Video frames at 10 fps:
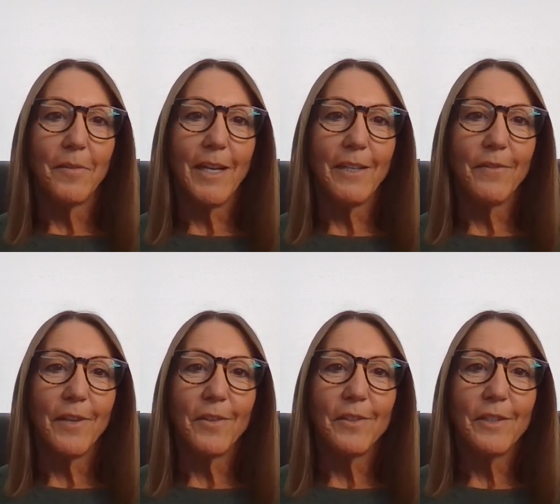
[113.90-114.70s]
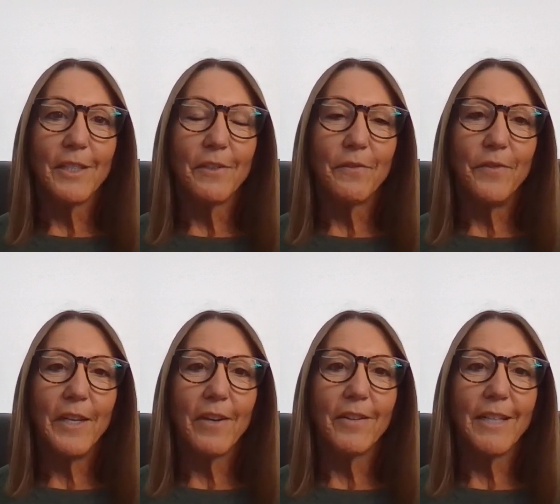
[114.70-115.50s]
right? If there's is
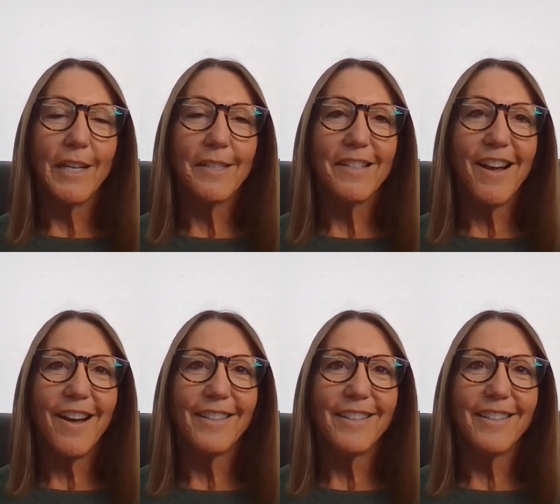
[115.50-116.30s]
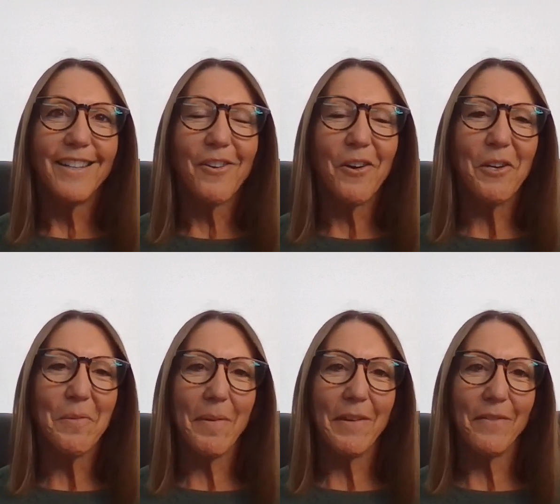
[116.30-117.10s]
fear, that's not going to
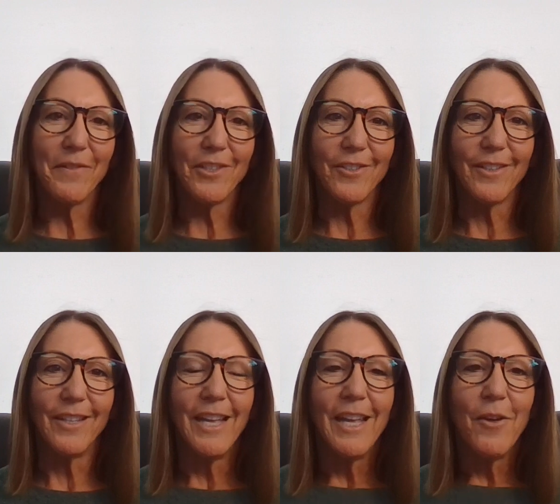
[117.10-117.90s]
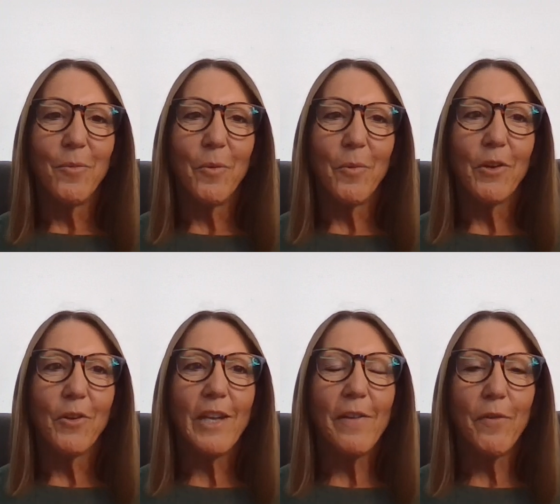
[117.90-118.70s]
be beneficial. What we're
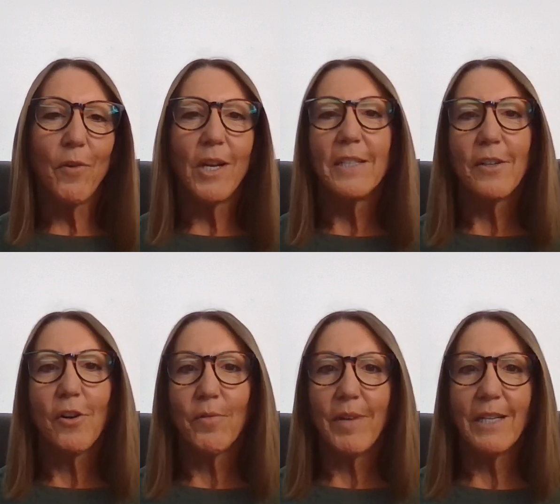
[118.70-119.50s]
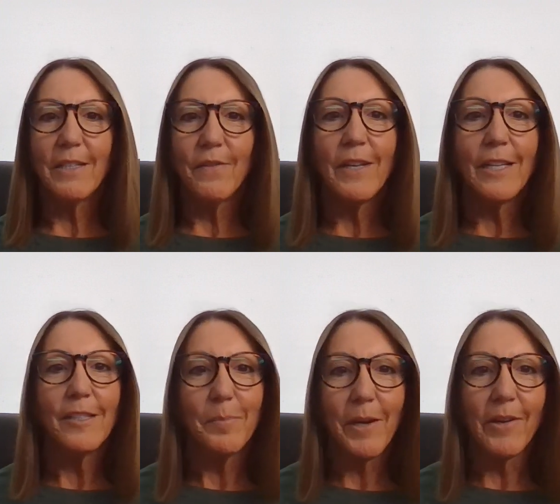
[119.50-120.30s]
looking for is a corrective
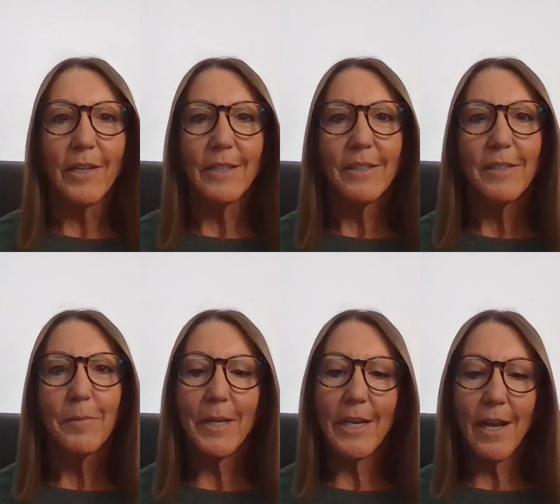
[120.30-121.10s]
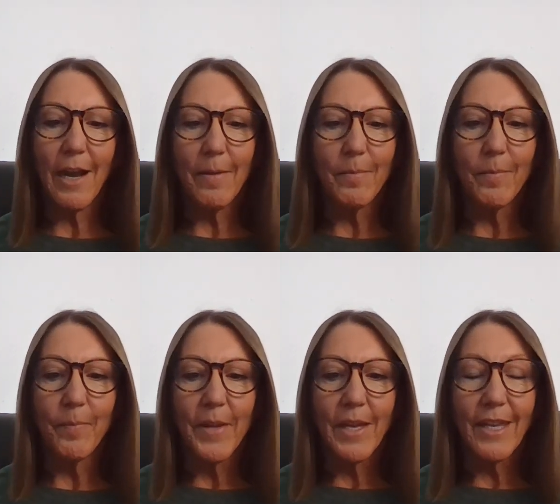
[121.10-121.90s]
experience, meaning I'm
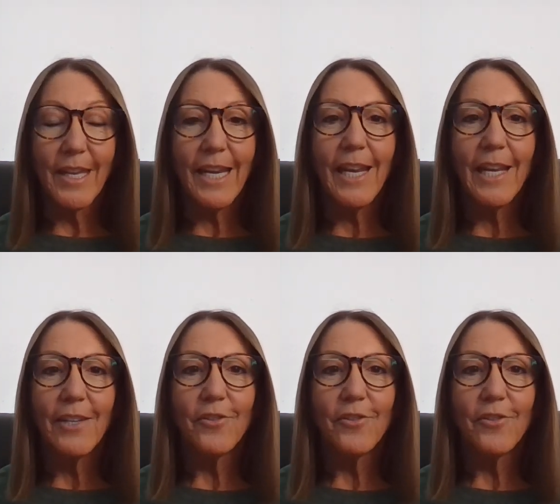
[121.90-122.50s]
leaning